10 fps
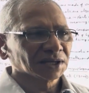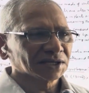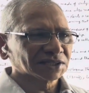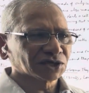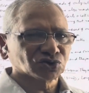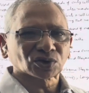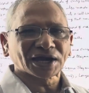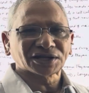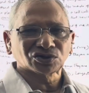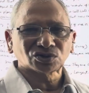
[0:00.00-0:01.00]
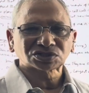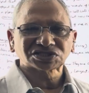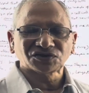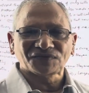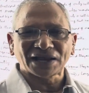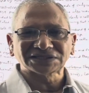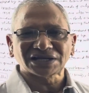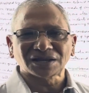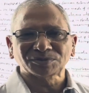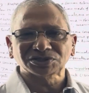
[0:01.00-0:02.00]
In the eukaryotes, the
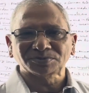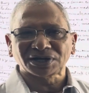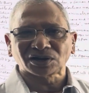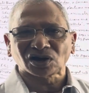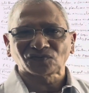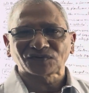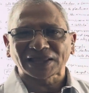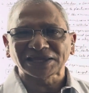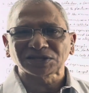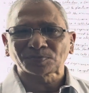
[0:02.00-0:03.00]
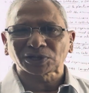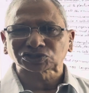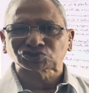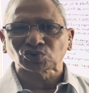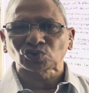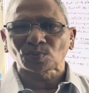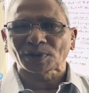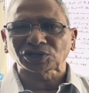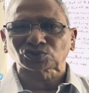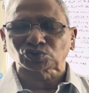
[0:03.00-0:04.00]
flagellum is made of 9+2
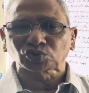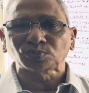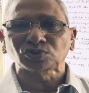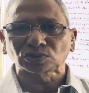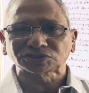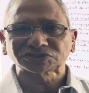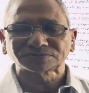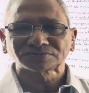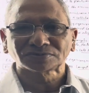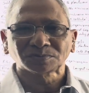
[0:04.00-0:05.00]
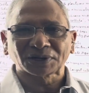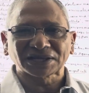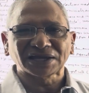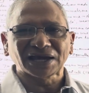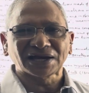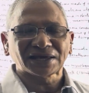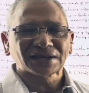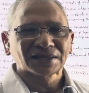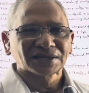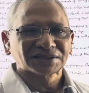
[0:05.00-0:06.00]
microtubules. But here,
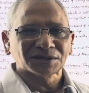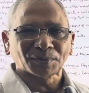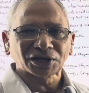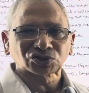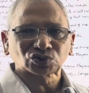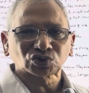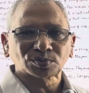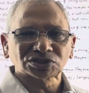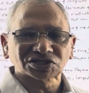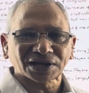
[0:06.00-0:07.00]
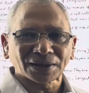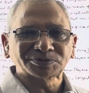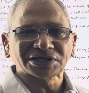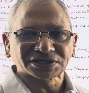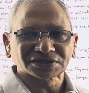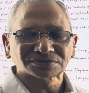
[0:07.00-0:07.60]
the microtubules are absent.